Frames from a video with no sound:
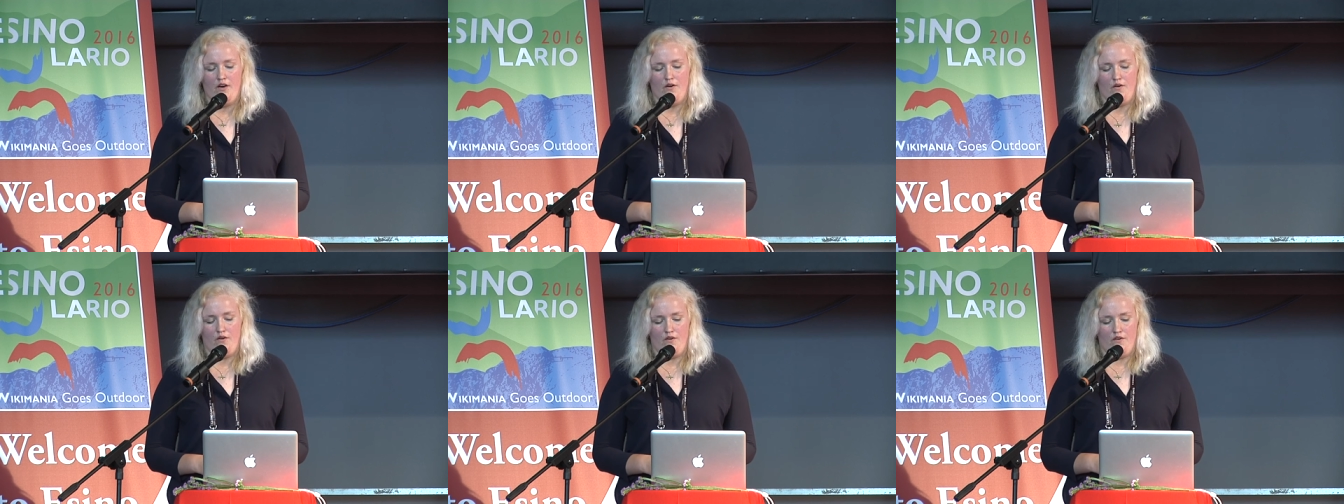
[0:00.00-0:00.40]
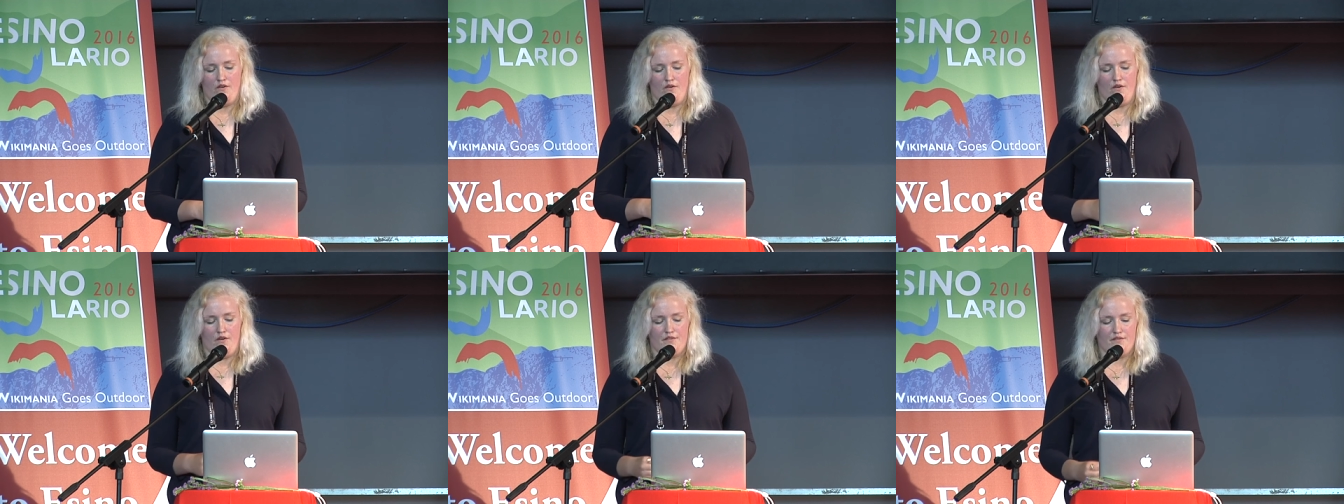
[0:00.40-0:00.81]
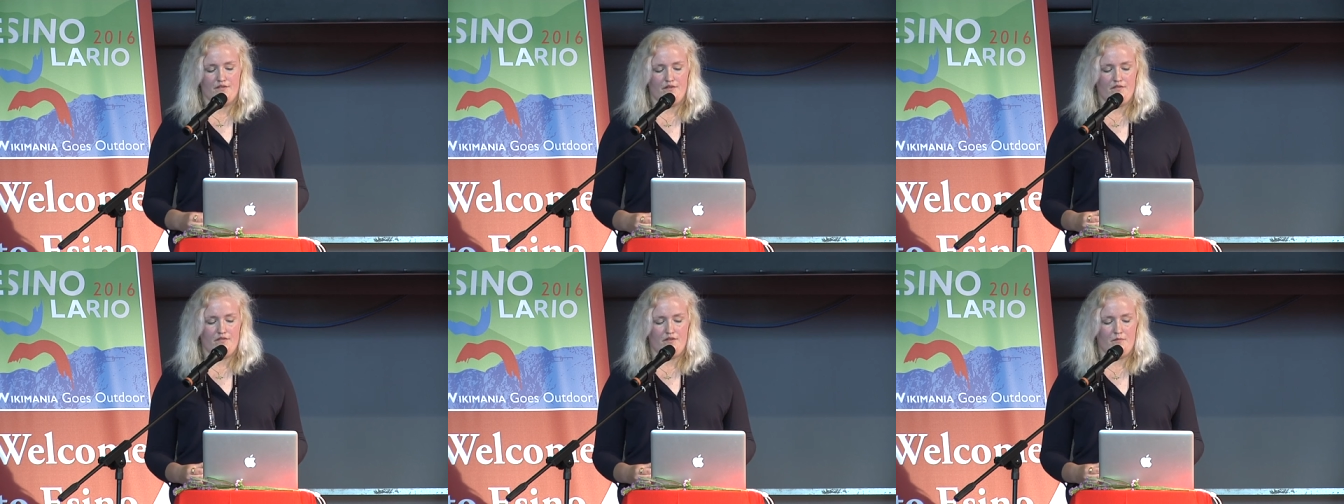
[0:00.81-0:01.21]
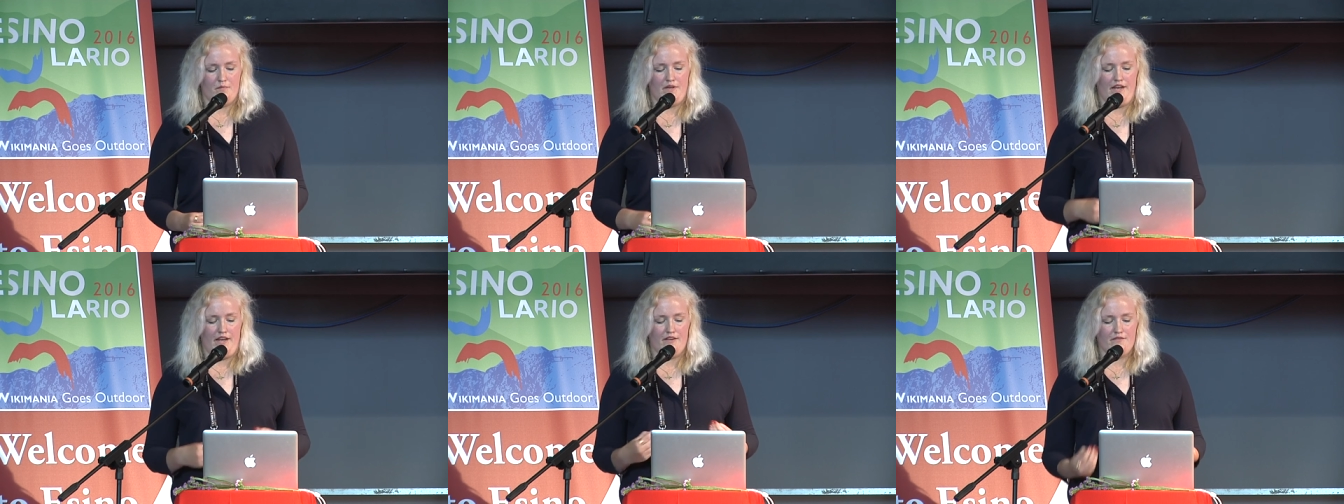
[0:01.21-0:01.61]
or also if you're
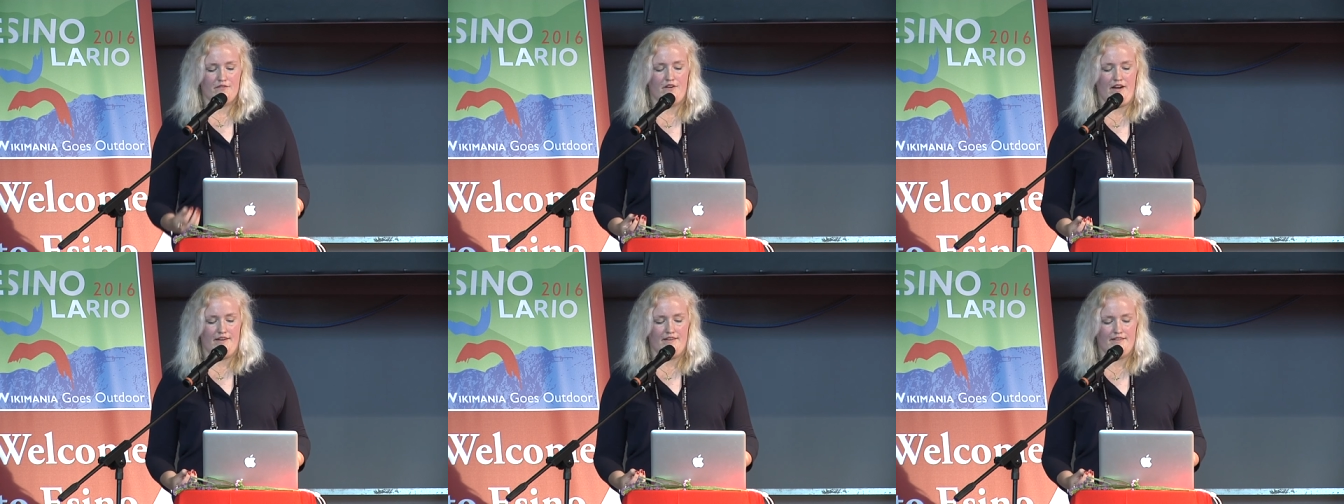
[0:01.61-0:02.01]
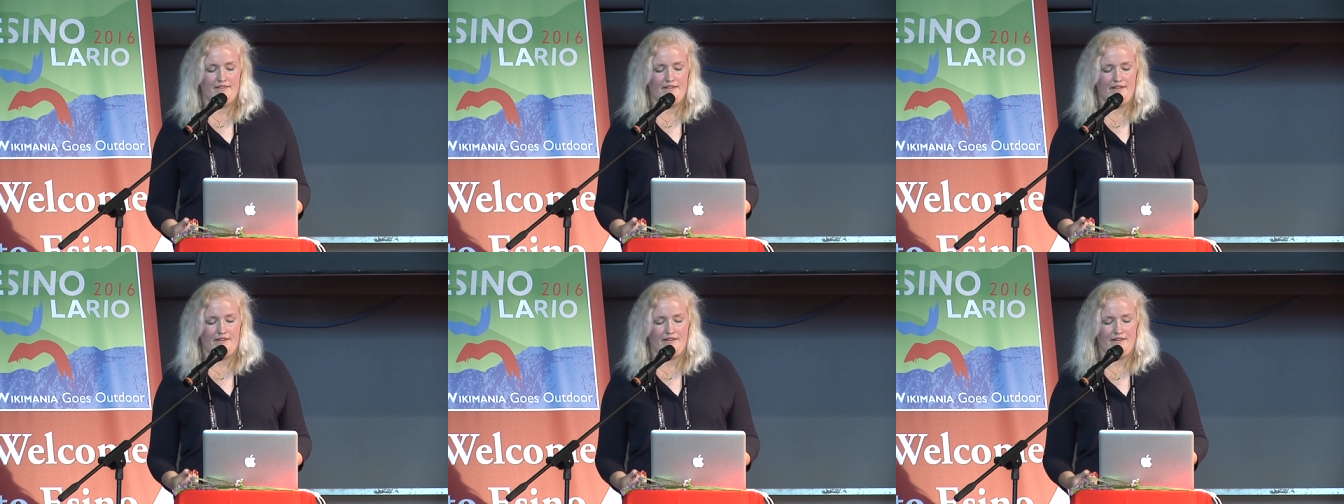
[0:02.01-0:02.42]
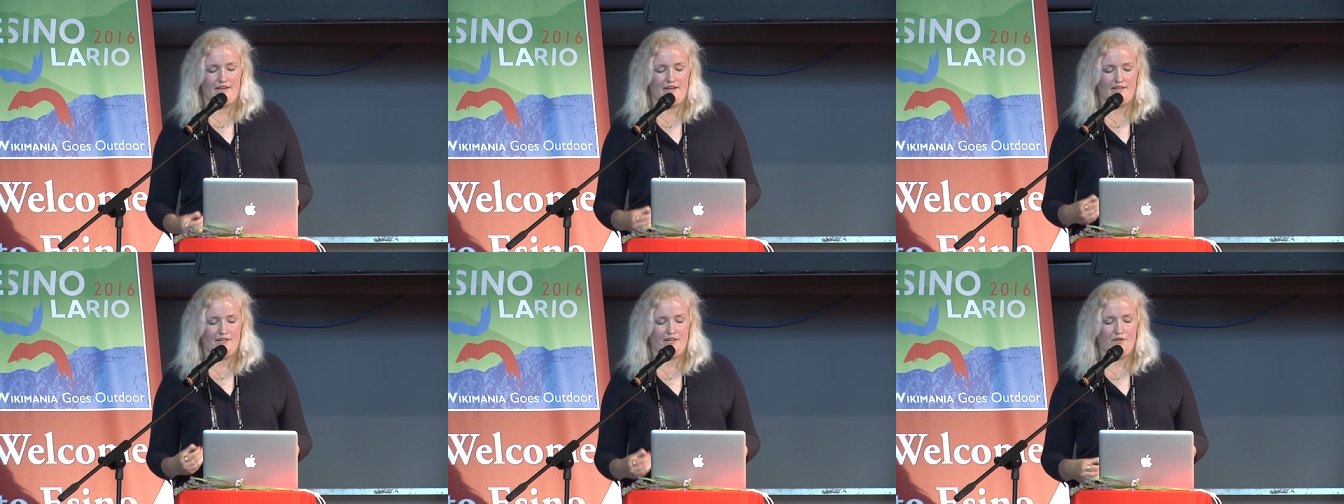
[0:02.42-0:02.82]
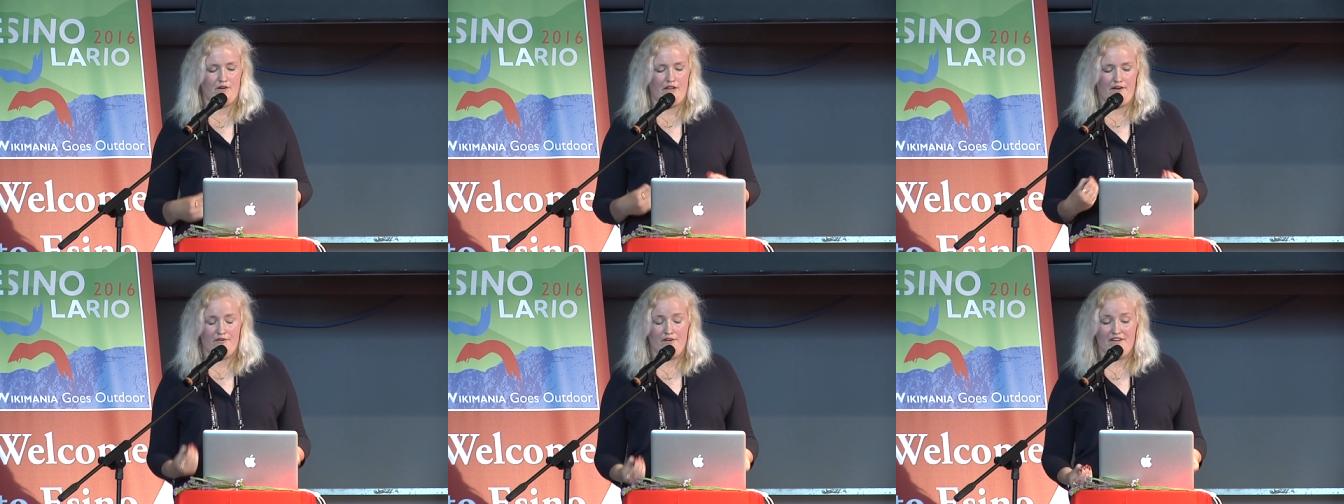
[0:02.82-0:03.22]
paid for editing and not
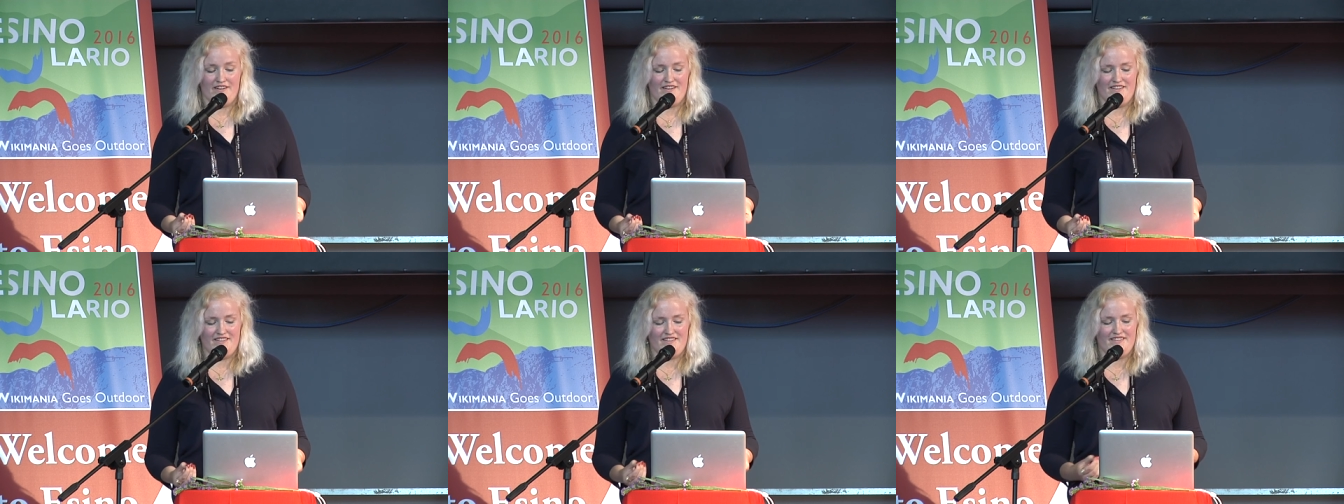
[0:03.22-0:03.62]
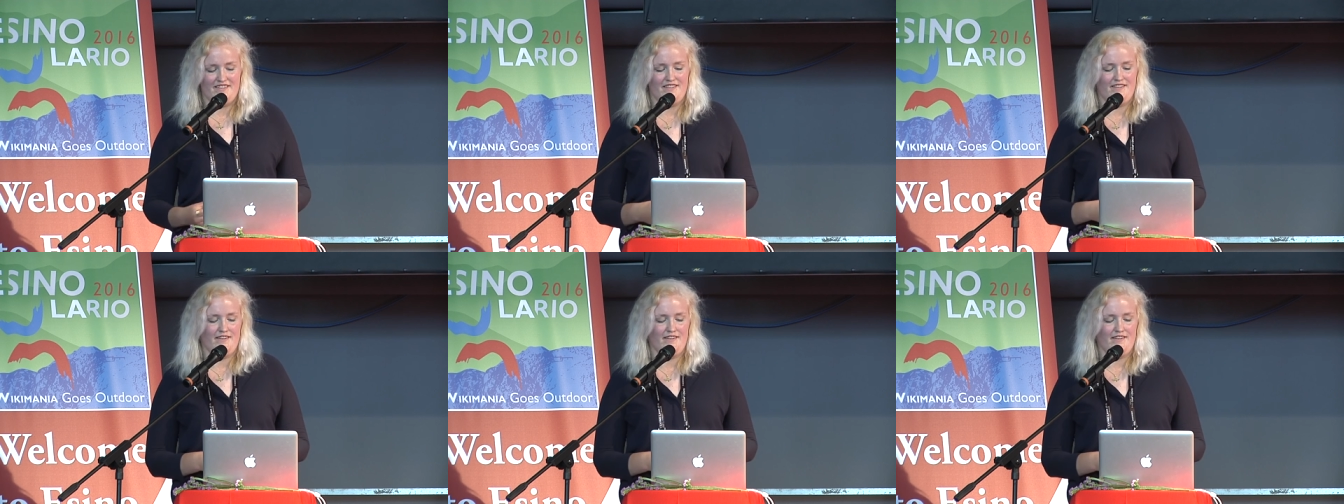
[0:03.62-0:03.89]
declaring it